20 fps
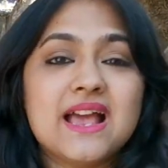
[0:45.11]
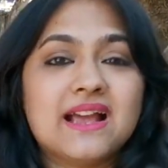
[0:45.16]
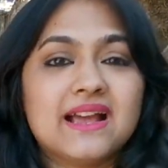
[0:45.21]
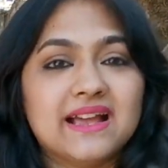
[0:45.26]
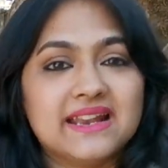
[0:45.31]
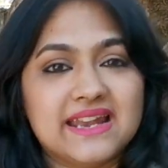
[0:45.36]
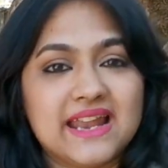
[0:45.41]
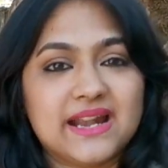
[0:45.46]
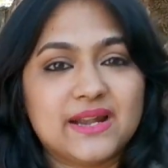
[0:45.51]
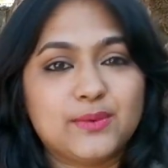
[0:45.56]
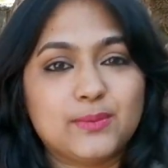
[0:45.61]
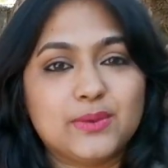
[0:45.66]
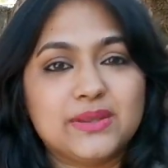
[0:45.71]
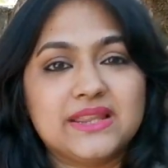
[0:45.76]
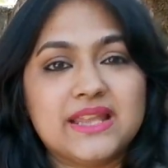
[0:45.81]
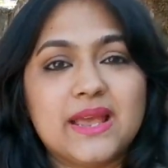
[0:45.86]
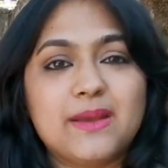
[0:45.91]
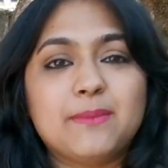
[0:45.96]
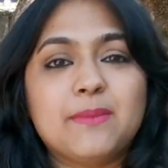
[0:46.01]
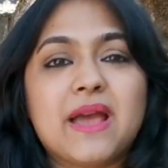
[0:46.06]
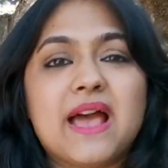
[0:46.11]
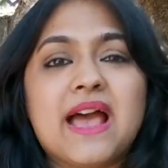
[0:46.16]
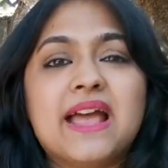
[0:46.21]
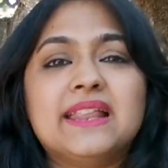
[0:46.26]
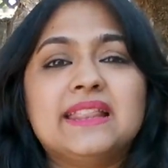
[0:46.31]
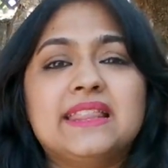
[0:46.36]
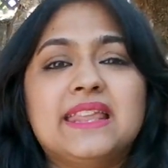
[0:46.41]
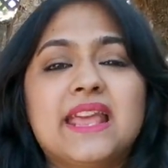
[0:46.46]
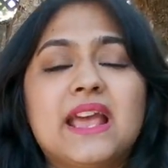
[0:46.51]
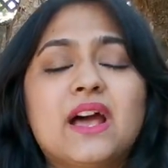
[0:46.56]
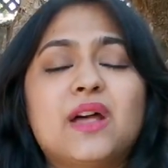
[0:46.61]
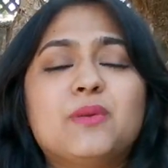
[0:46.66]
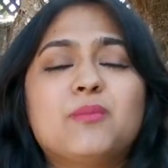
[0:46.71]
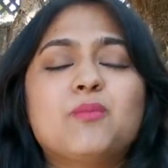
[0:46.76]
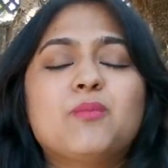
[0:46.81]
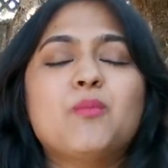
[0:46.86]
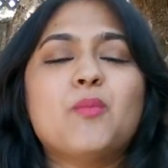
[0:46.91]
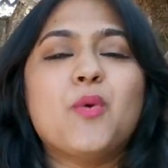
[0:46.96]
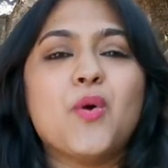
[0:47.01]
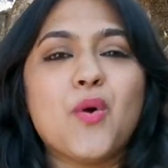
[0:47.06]
connect with them and they are
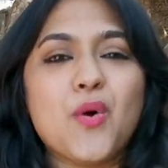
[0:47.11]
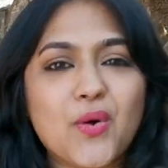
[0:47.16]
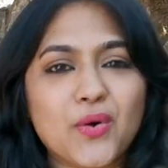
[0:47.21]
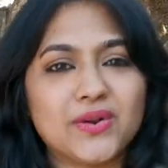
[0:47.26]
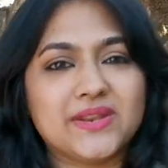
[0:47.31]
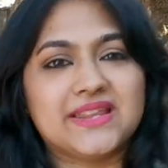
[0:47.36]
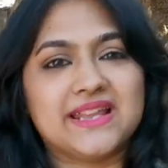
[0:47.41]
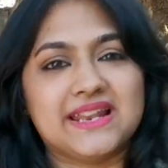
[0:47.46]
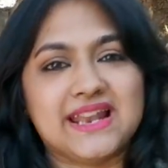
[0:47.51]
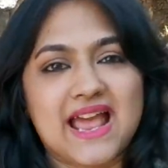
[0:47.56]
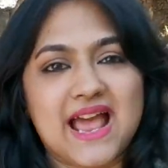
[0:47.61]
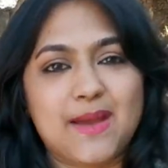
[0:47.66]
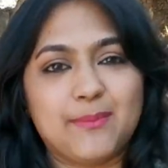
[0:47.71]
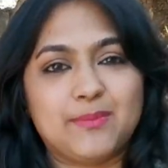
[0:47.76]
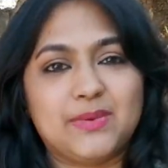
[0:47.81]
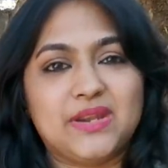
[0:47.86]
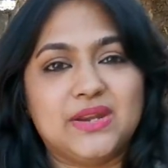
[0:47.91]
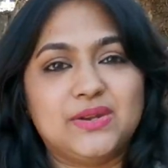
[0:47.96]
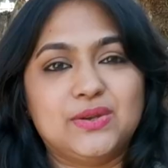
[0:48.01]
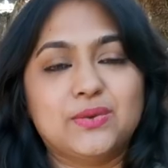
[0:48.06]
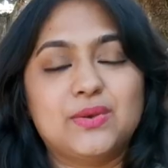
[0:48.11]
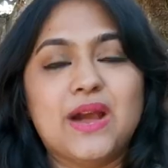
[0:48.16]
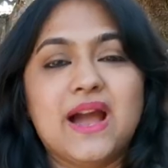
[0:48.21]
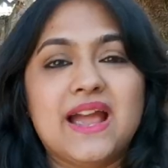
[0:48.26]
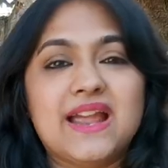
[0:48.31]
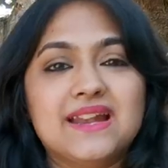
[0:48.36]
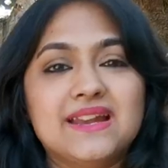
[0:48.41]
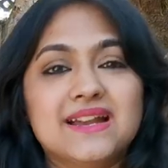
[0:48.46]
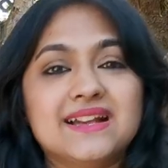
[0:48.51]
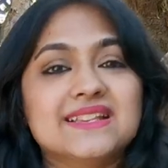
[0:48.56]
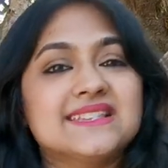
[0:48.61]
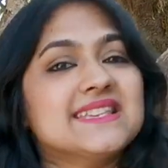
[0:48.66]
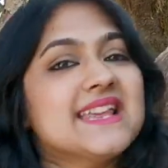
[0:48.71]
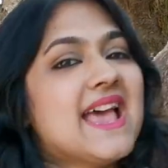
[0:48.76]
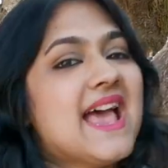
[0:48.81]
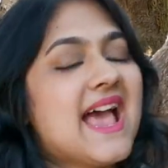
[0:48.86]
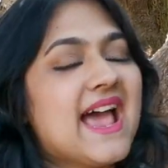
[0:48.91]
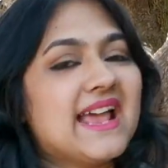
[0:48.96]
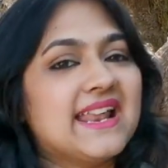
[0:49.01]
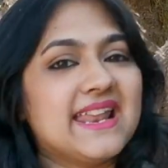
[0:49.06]
more than happy to guide us
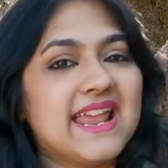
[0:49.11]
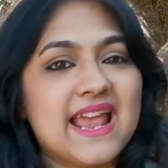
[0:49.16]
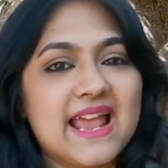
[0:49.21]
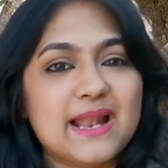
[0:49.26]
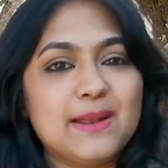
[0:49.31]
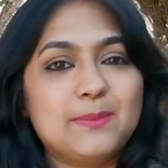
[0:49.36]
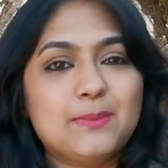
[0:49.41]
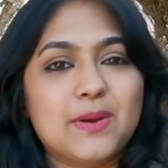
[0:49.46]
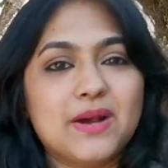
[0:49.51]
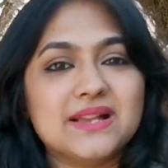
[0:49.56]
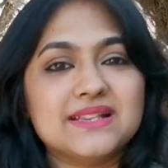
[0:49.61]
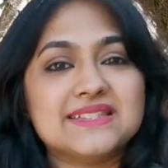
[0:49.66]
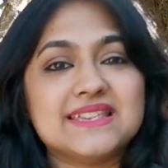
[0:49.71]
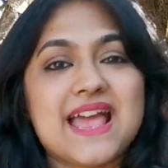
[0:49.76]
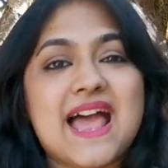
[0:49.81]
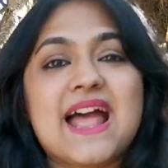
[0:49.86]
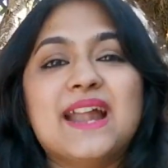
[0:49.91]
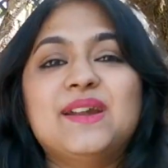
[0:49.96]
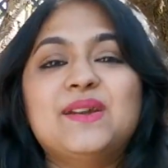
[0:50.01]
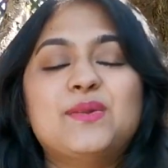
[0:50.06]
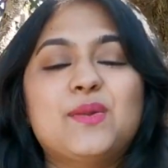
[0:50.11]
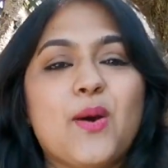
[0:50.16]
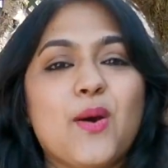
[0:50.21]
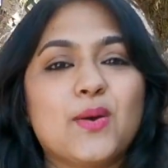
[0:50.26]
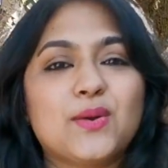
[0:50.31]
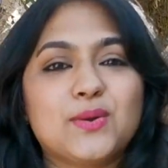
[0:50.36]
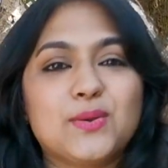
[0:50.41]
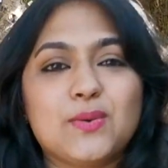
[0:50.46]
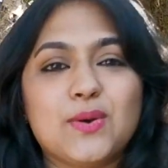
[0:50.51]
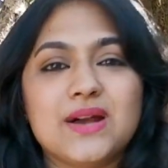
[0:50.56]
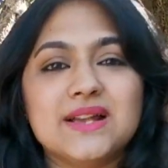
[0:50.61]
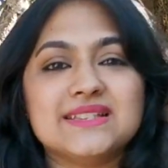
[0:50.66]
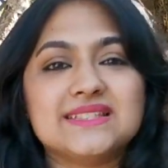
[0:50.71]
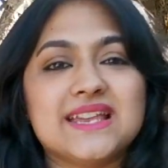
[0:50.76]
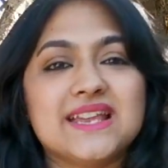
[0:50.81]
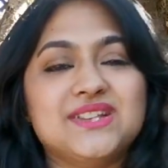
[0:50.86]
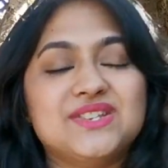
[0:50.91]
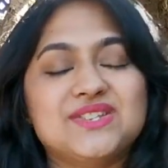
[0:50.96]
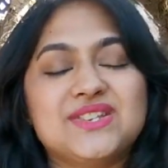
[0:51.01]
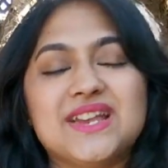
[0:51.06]
and help us and talk to us
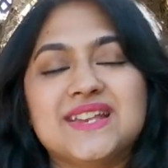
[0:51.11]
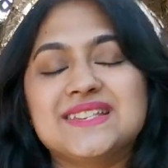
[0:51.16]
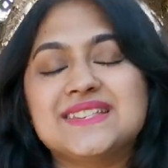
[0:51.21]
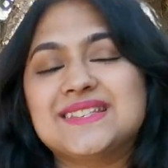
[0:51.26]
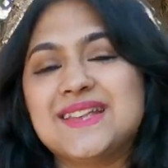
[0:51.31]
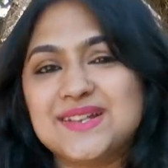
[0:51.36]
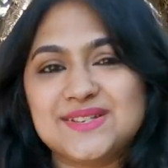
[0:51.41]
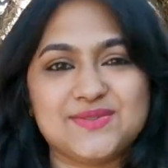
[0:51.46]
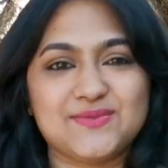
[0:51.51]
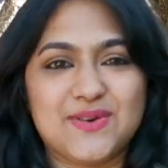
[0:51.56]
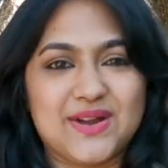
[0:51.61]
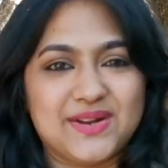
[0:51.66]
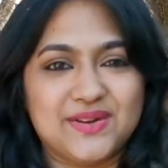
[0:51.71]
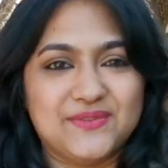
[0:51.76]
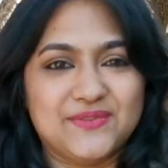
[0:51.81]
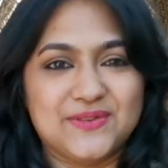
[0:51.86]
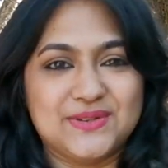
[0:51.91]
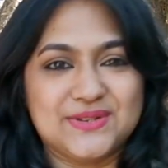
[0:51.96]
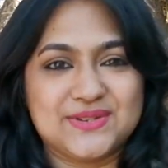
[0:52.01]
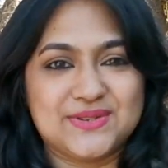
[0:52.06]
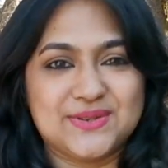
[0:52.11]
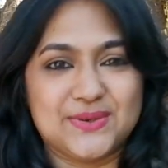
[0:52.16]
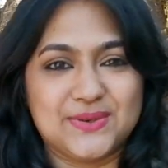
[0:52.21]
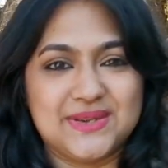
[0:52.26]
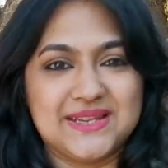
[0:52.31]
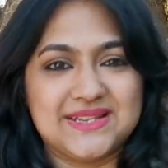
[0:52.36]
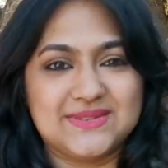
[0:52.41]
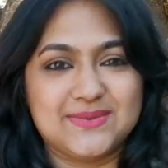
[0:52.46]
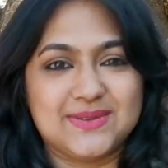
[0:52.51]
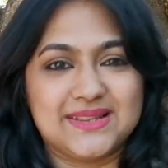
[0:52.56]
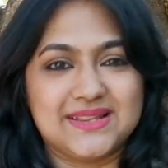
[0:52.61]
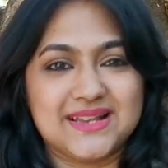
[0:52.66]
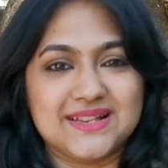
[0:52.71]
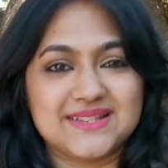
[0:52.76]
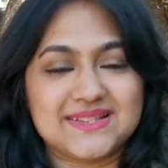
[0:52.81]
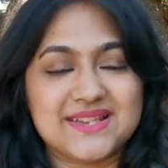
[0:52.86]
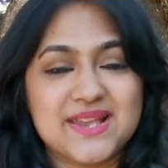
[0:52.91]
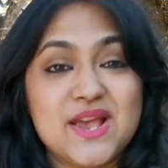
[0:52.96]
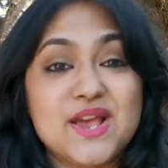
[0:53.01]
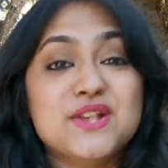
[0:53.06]
and share such wonderful stories with
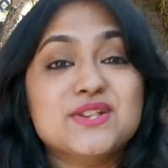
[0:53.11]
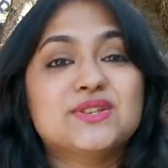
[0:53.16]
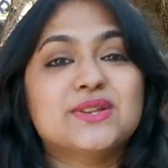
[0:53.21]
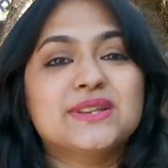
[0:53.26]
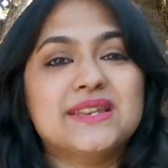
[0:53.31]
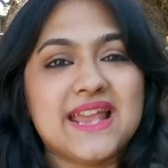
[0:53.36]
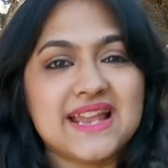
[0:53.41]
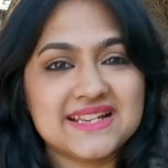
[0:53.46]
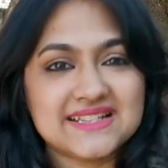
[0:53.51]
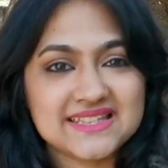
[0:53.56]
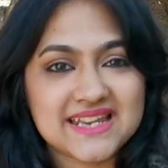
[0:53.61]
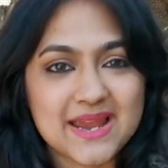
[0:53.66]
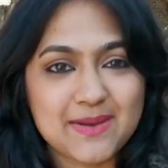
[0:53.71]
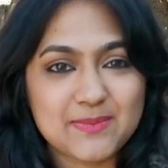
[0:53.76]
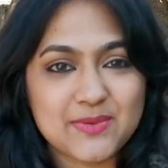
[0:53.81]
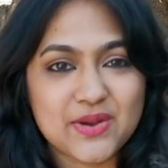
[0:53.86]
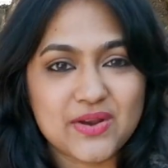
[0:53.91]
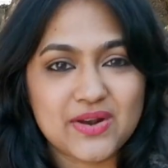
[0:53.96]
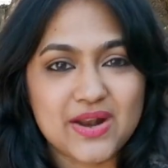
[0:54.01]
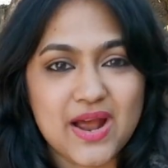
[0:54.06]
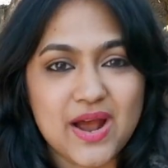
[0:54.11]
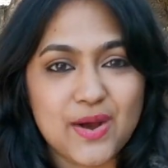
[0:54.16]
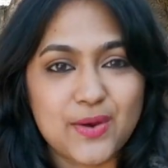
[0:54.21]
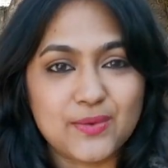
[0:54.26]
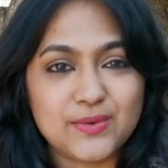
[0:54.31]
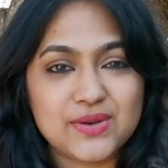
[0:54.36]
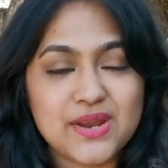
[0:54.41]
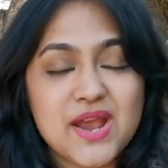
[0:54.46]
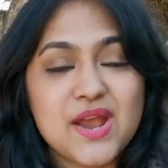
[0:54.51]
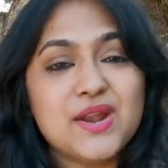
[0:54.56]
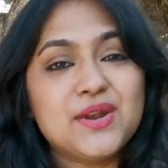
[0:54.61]
us. So next time you are out,